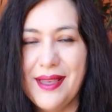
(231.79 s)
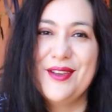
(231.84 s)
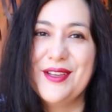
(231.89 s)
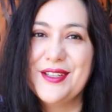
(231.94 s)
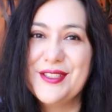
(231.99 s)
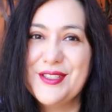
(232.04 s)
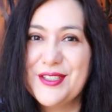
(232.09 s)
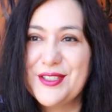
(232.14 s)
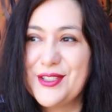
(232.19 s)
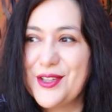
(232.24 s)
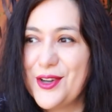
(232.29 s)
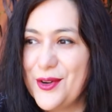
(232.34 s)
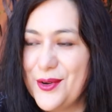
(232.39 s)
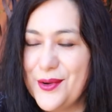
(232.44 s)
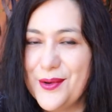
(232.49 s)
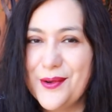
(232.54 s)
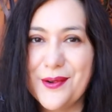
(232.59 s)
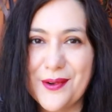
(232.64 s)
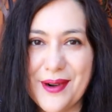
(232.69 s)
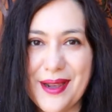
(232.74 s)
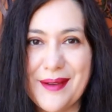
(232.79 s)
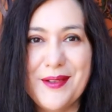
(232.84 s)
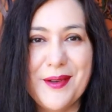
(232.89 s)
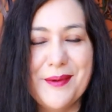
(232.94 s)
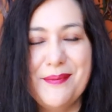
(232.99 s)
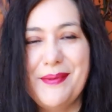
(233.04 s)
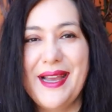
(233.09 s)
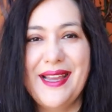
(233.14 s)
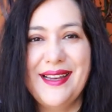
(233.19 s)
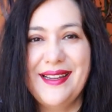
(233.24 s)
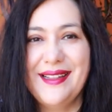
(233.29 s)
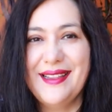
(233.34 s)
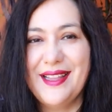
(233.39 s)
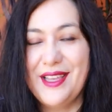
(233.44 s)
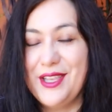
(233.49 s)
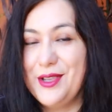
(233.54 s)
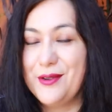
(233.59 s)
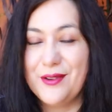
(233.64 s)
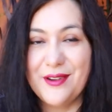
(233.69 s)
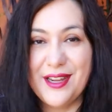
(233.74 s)
you can just go grab your pattern
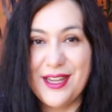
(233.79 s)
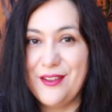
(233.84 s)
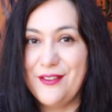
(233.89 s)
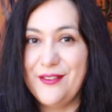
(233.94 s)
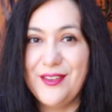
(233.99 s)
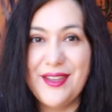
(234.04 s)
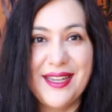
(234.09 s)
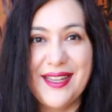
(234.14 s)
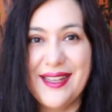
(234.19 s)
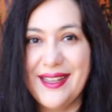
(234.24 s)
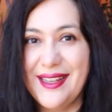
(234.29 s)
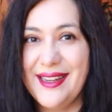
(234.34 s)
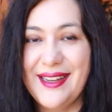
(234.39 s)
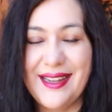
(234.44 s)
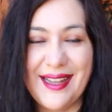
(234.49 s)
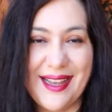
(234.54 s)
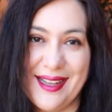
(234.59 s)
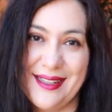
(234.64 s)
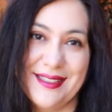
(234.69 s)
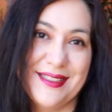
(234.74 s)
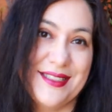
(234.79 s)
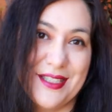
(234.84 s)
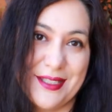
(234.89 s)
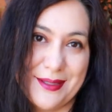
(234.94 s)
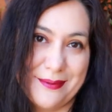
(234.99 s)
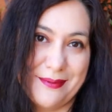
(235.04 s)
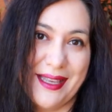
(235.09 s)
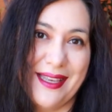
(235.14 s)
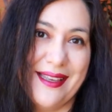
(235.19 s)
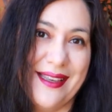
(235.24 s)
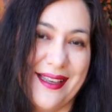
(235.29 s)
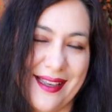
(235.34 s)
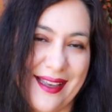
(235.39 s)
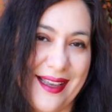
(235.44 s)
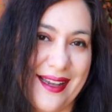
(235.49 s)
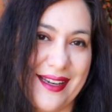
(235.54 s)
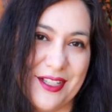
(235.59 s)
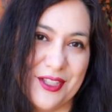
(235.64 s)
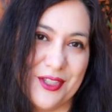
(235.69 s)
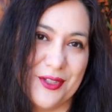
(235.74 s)
that you already fitted and just make
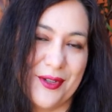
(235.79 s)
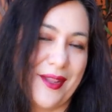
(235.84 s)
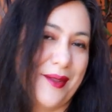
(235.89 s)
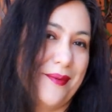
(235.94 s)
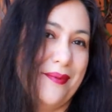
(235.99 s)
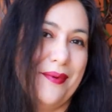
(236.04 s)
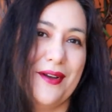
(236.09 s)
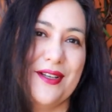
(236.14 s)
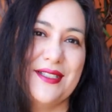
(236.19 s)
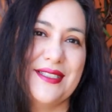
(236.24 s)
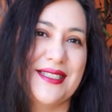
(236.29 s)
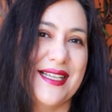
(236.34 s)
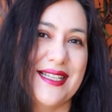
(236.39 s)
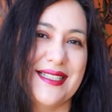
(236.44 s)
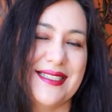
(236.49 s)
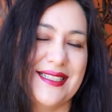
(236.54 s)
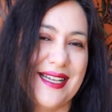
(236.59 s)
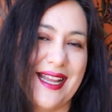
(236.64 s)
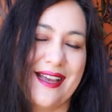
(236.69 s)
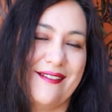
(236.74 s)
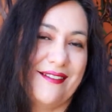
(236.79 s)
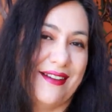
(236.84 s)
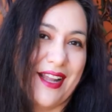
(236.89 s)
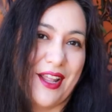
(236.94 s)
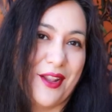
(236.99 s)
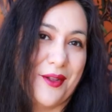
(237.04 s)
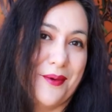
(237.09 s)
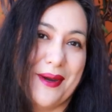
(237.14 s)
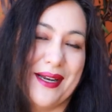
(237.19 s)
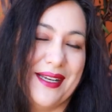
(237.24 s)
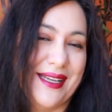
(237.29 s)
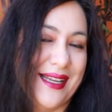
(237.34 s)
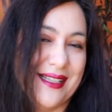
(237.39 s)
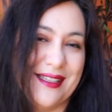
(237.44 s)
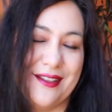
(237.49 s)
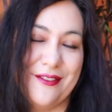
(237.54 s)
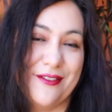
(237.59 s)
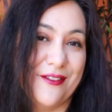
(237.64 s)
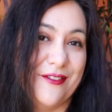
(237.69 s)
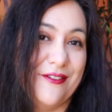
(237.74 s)
it and enjoy the process and have another one in
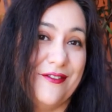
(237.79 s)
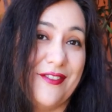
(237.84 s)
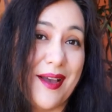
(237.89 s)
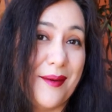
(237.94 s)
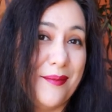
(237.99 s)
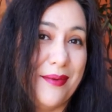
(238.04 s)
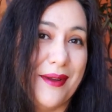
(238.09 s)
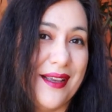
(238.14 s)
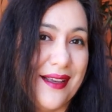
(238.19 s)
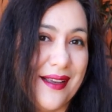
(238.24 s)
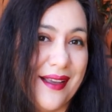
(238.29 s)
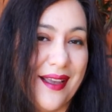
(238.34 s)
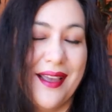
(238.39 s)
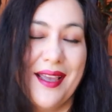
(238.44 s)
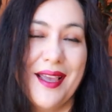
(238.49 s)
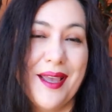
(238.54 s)
a different fabric,